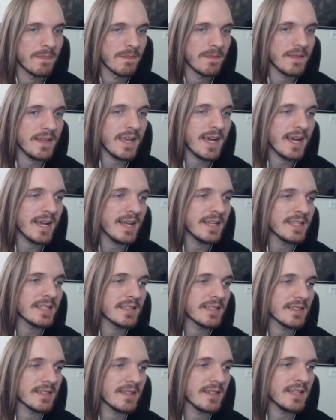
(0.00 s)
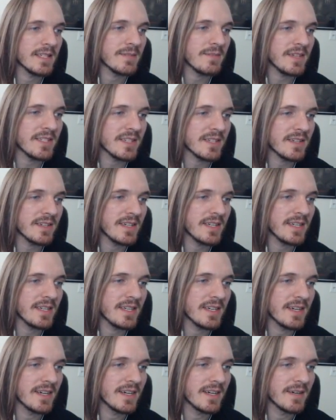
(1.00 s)
Yeah, it's basically
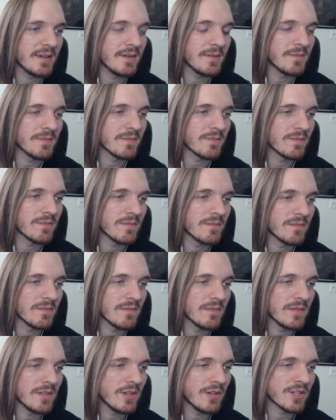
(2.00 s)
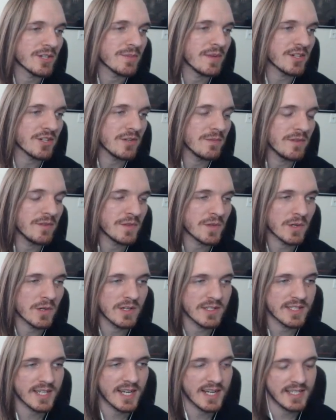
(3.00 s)
your special moves are all
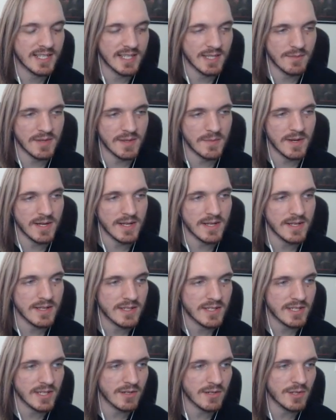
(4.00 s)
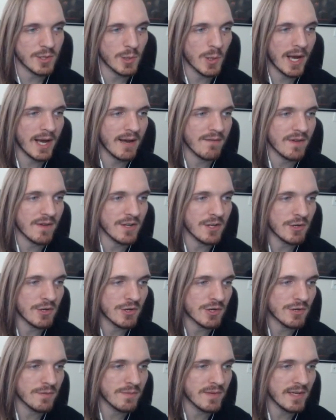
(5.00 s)
tied to the B button. So you have a
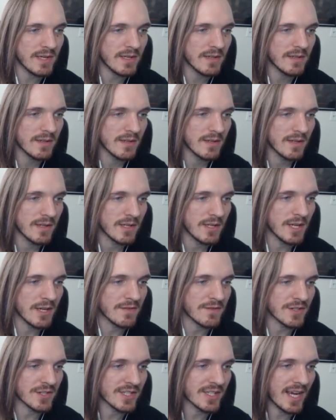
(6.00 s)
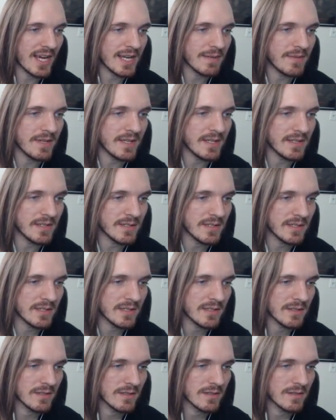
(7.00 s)
neutral B, you have your side Bs.
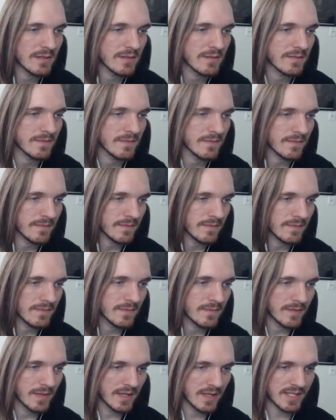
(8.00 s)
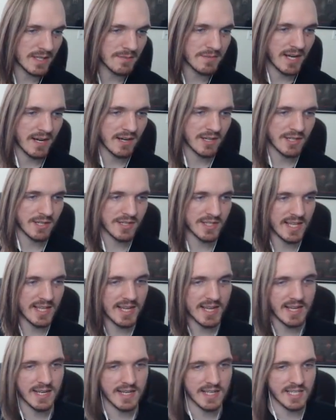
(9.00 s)
Some characters, they
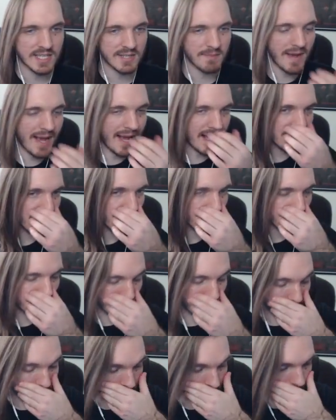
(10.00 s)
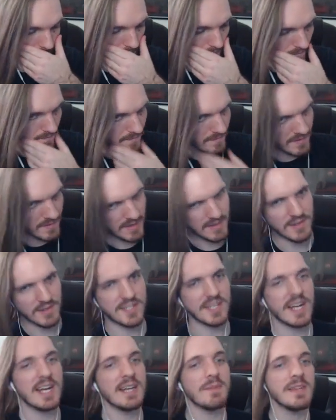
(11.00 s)
can smash their
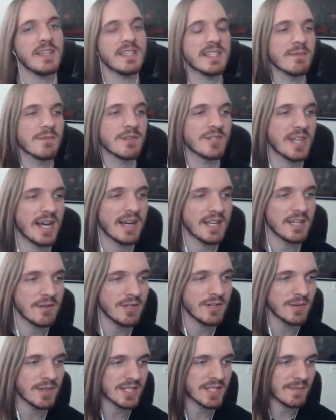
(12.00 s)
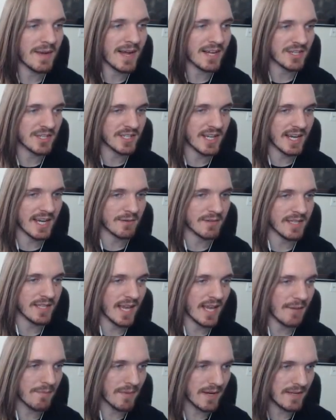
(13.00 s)
side B similar to how you would do a smash attack with the
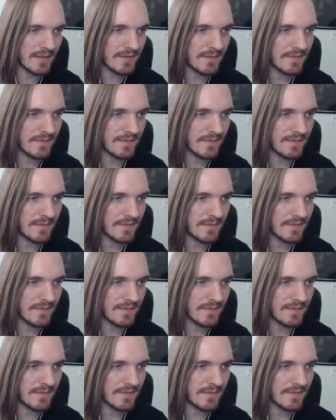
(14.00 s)
A button.